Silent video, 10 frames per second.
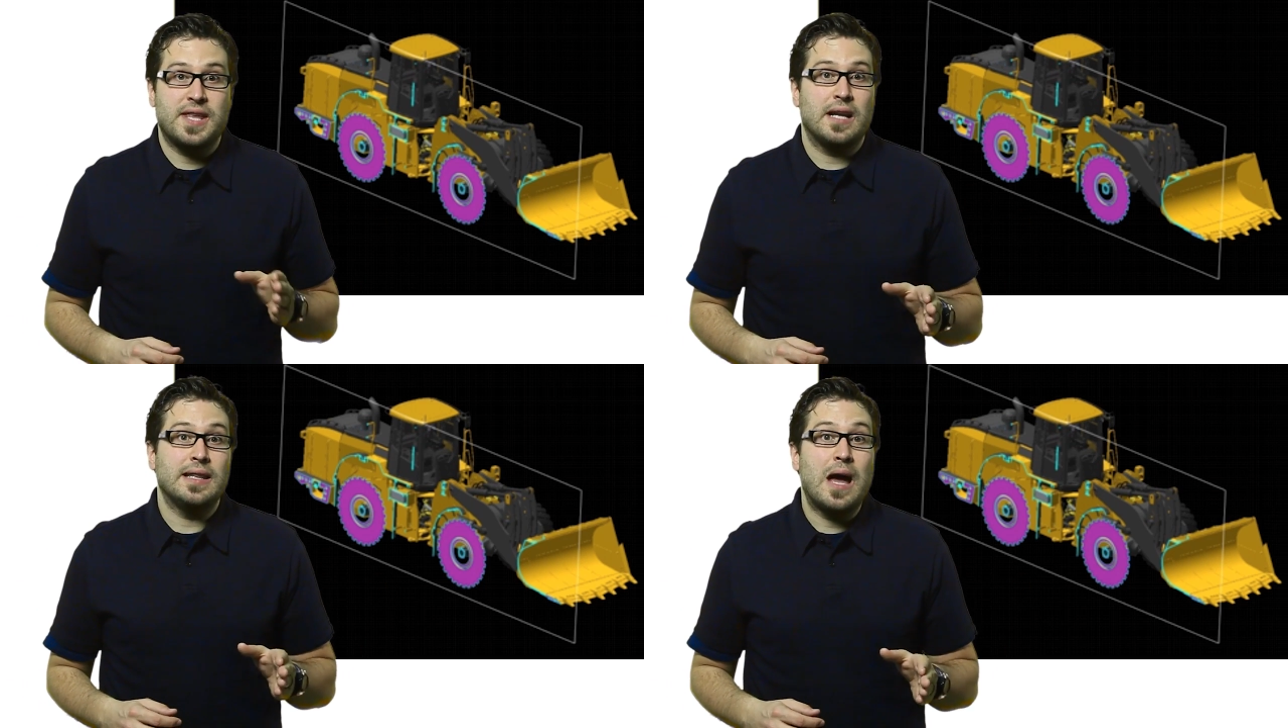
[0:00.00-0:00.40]

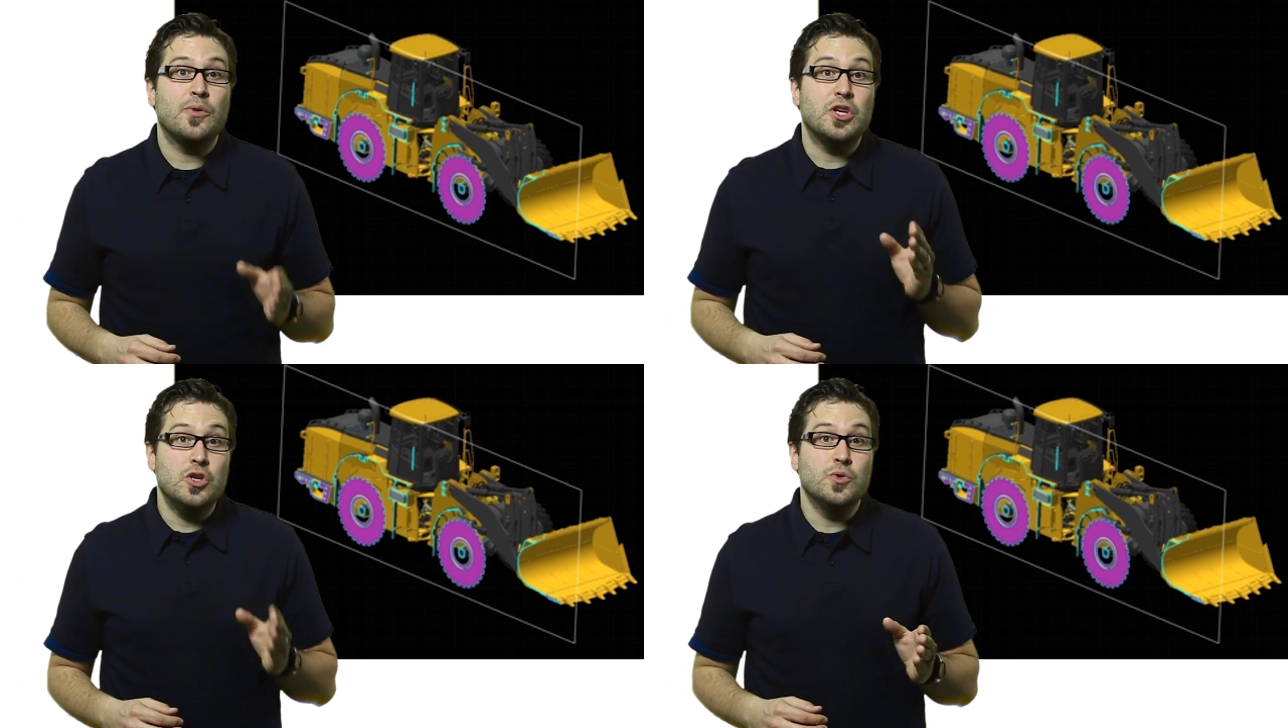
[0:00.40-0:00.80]
that allow
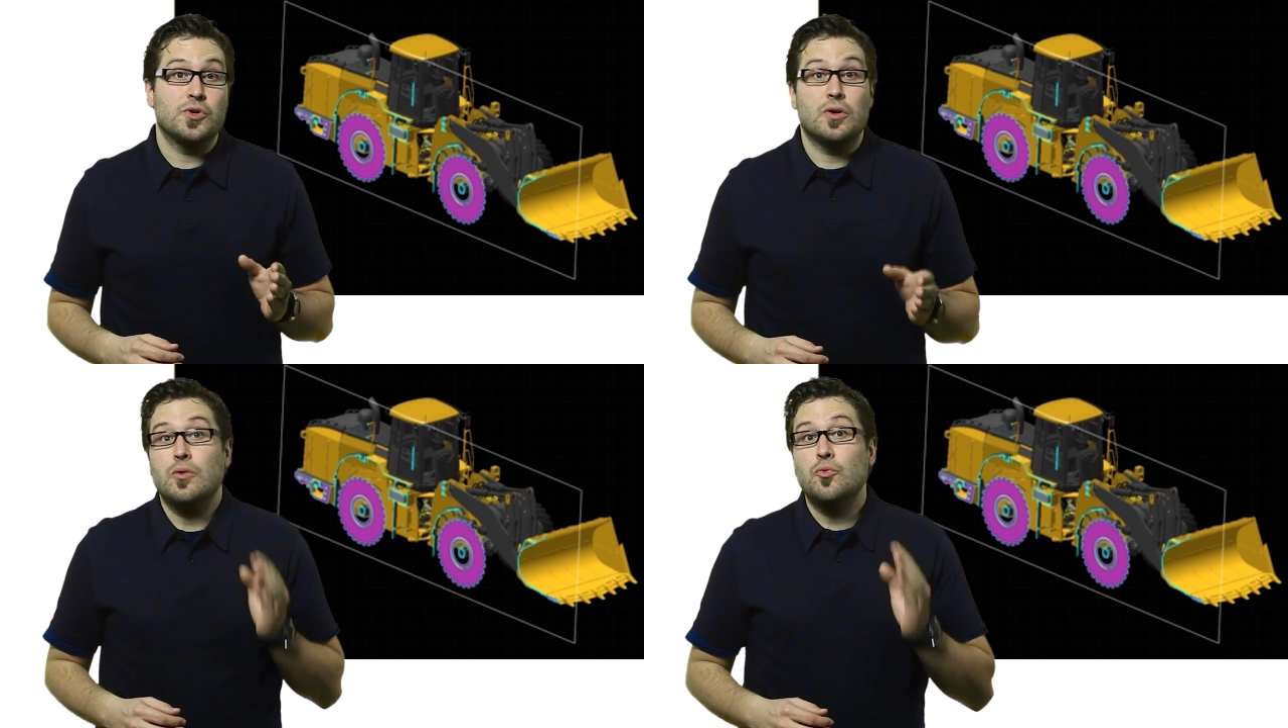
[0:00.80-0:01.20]
the
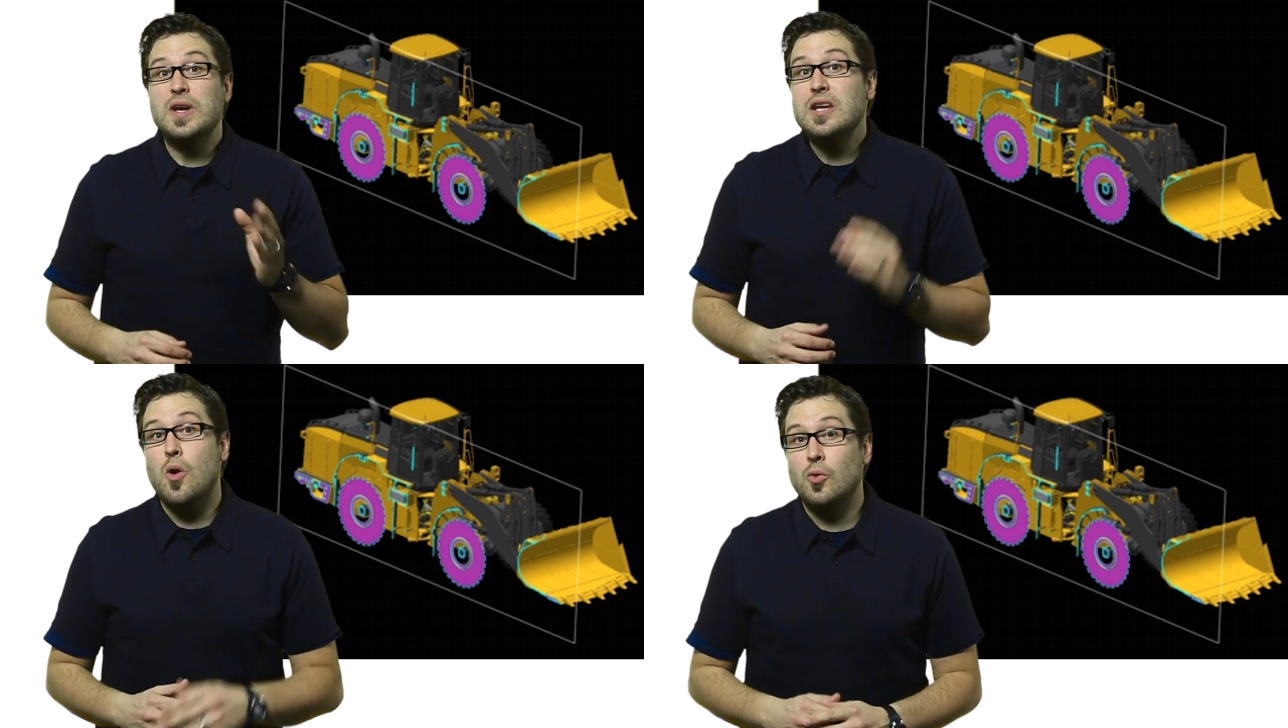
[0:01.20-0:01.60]
user
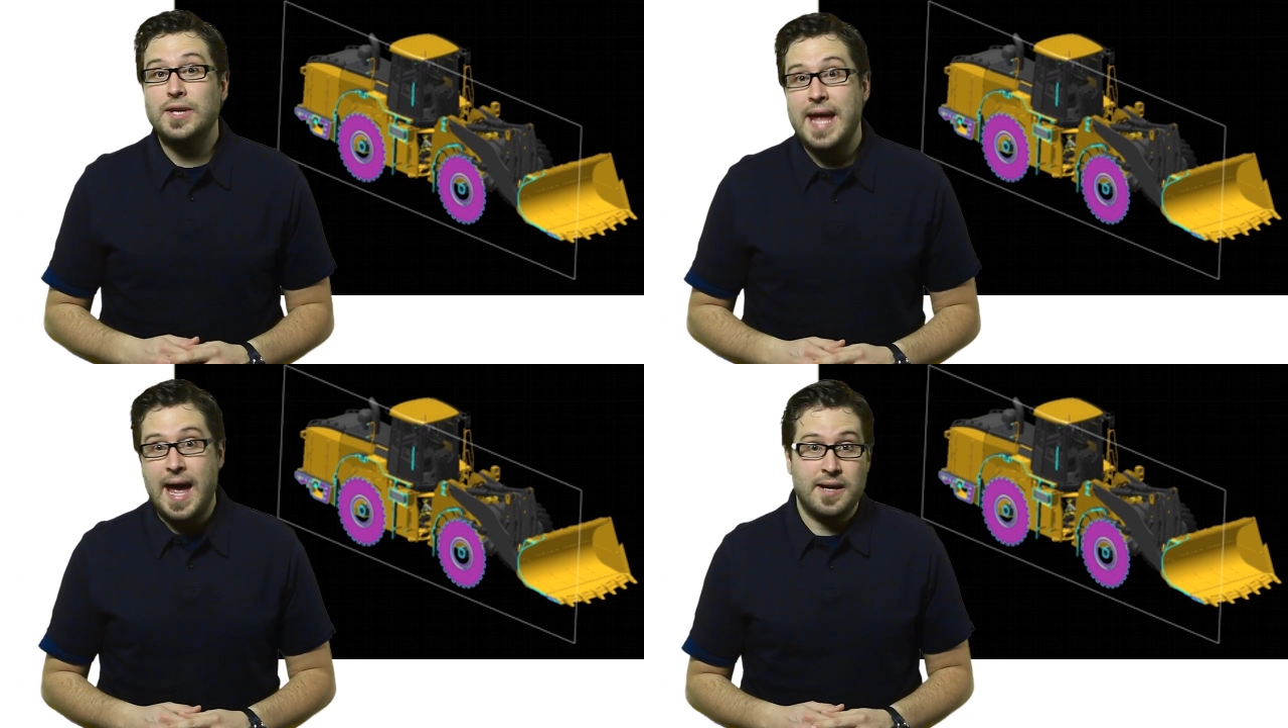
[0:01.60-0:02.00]

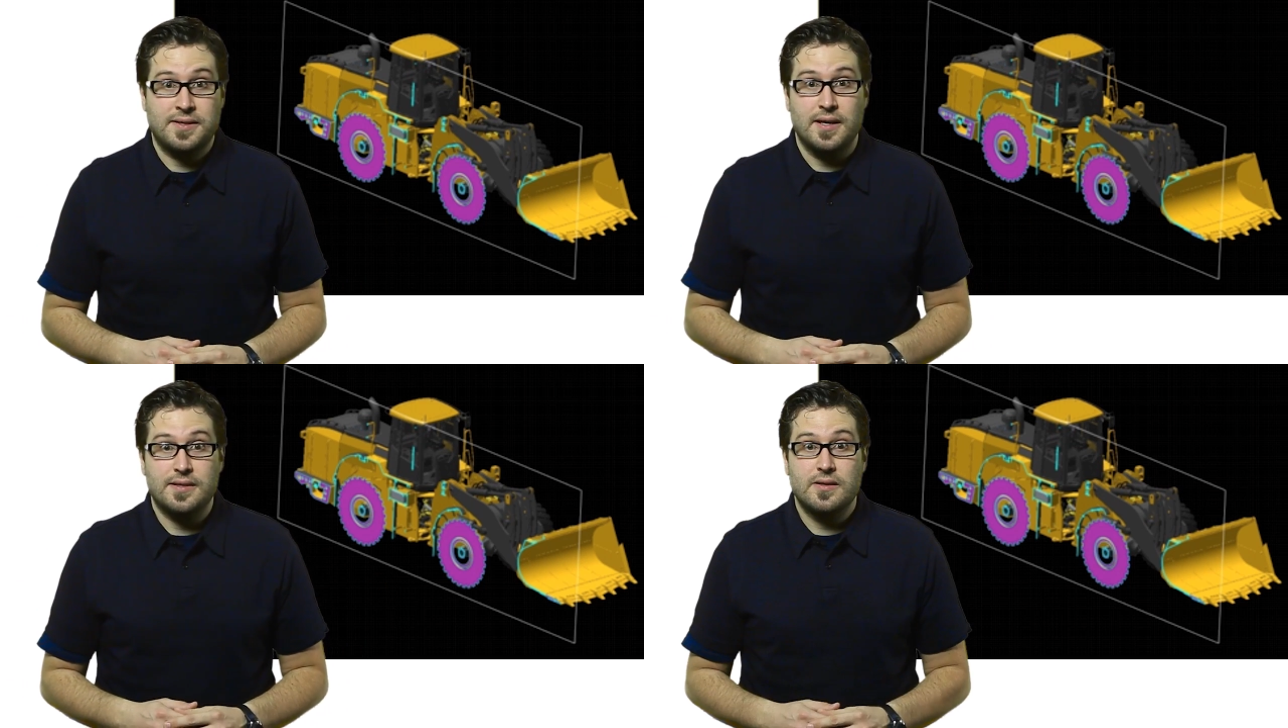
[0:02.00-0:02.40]
read-only
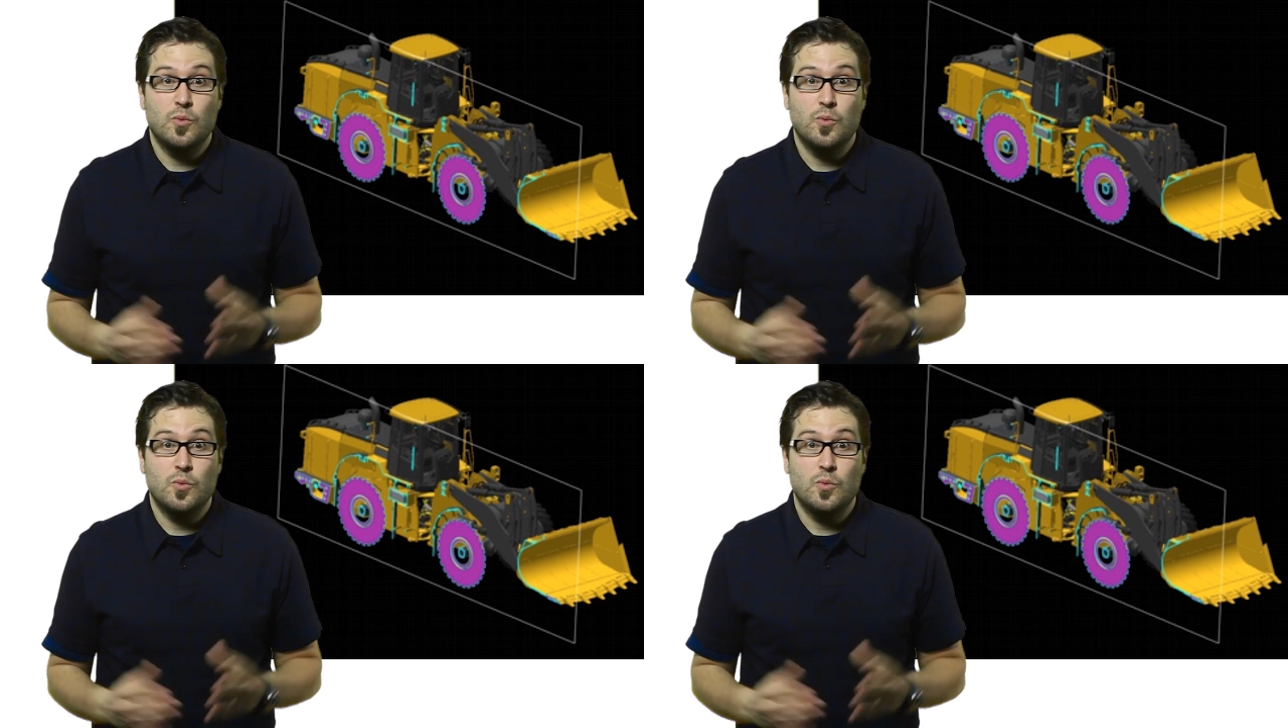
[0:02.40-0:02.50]
access.